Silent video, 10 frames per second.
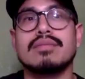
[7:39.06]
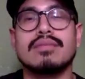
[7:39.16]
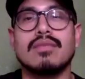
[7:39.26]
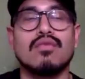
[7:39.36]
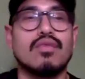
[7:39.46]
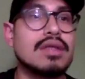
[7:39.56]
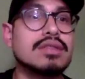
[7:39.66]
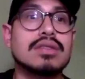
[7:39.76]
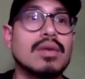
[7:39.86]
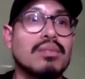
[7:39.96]
runs
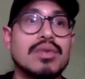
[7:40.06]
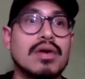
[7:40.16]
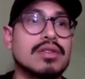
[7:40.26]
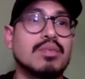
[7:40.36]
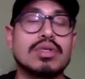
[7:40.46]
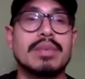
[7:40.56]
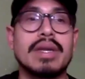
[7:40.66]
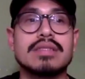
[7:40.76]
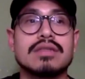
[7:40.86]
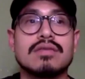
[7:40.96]
the sports
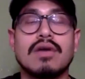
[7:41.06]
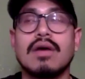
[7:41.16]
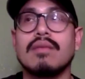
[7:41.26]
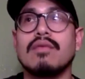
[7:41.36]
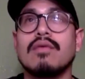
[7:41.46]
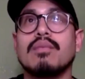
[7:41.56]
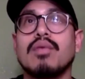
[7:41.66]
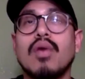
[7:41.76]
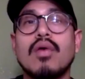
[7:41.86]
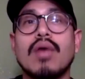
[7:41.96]
medicine
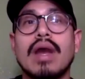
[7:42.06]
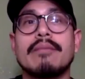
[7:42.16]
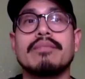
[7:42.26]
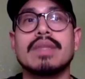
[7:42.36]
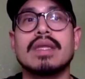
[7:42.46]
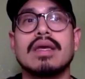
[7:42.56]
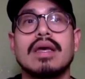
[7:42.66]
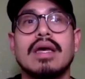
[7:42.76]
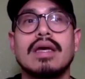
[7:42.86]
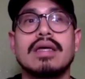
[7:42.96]
program
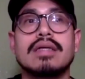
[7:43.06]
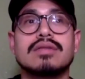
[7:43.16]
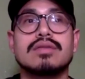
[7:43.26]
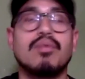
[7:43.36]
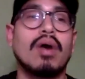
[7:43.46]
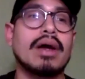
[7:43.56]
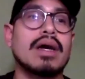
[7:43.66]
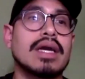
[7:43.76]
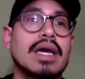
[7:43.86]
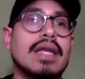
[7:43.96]
you're probably going to
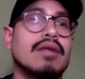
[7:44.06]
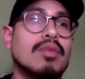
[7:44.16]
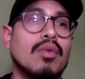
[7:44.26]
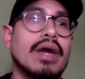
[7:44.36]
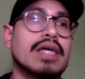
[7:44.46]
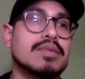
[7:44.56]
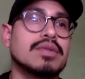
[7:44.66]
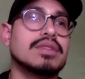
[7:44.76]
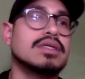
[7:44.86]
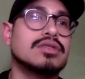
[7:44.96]
get a little more
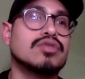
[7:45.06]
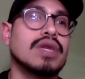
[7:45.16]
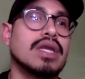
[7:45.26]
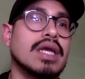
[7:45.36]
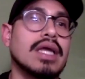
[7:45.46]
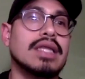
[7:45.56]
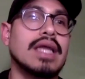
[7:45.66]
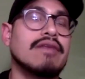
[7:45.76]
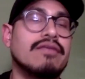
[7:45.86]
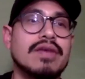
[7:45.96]
expertise training in that
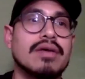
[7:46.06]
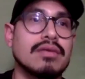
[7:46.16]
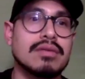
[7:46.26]
field.